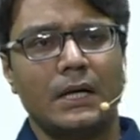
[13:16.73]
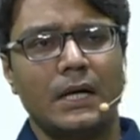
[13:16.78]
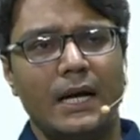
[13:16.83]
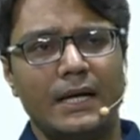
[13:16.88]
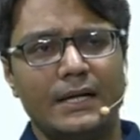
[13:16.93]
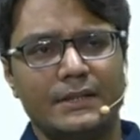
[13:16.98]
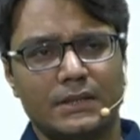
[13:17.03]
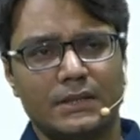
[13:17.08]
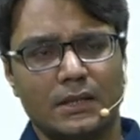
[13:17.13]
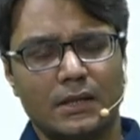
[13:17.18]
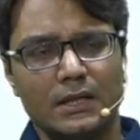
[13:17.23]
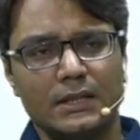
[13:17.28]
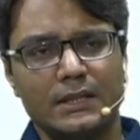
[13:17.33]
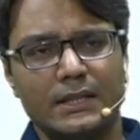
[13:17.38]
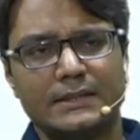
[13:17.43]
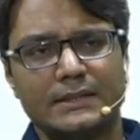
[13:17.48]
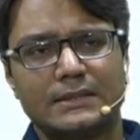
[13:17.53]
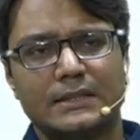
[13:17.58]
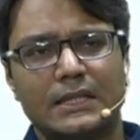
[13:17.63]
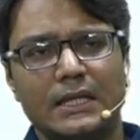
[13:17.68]
And generally
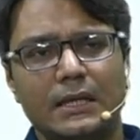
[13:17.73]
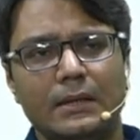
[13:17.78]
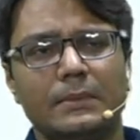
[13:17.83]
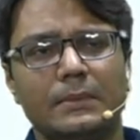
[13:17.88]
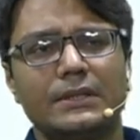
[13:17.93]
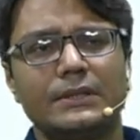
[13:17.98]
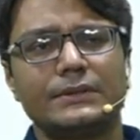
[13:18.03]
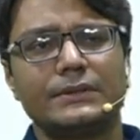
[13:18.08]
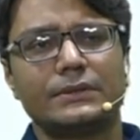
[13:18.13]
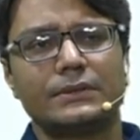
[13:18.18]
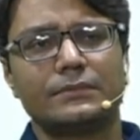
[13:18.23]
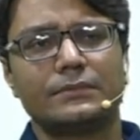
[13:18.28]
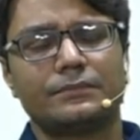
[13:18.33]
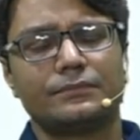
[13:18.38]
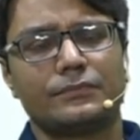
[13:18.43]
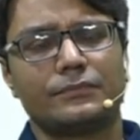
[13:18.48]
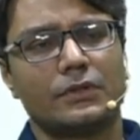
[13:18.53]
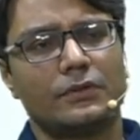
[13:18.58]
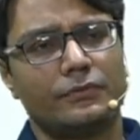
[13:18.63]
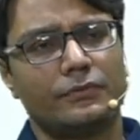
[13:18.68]
the scheme is,
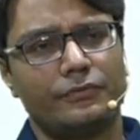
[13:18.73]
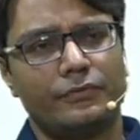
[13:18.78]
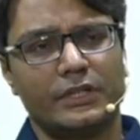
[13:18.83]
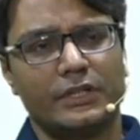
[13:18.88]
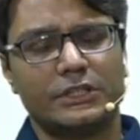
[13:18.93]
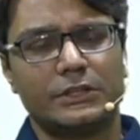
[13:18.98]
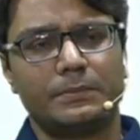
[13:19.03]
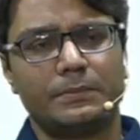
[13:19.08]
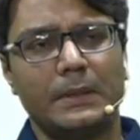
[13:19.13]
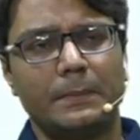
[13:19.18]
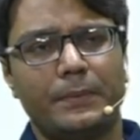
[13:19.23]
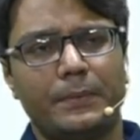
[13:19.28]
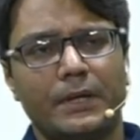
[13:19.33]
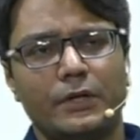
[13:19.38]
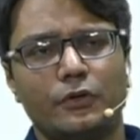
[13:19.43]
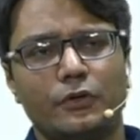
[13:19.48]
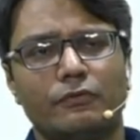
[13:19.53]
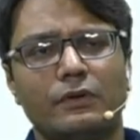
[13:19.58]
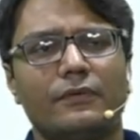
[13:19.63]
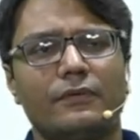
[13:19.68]
first paper
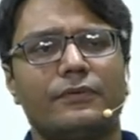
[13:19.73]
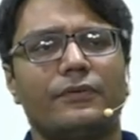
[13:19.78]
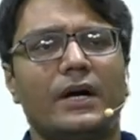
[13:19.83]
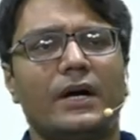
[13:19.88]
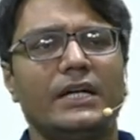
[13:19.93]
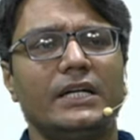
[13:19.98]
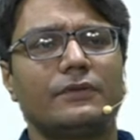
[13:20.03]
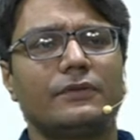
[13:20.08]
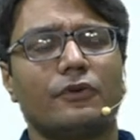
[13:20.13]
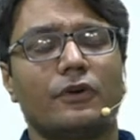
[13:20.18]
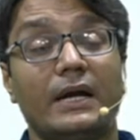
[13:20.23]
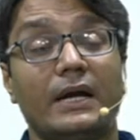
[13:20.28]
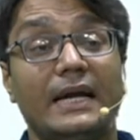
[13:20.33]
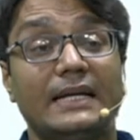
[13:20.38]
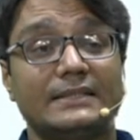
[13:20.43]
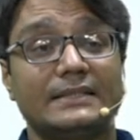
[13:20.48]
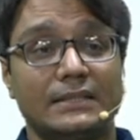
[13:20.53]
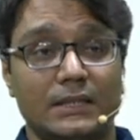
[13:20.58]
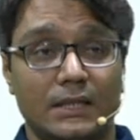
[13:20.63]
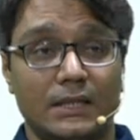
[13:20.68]
you will fight for
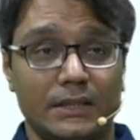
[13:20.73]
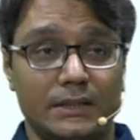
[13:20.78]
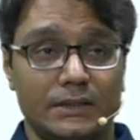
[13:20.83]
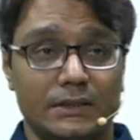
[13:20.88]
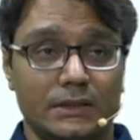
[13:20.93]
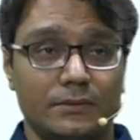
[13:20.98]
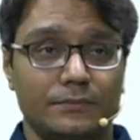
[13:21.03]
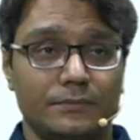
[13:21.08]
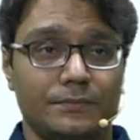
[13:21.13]
essay writing.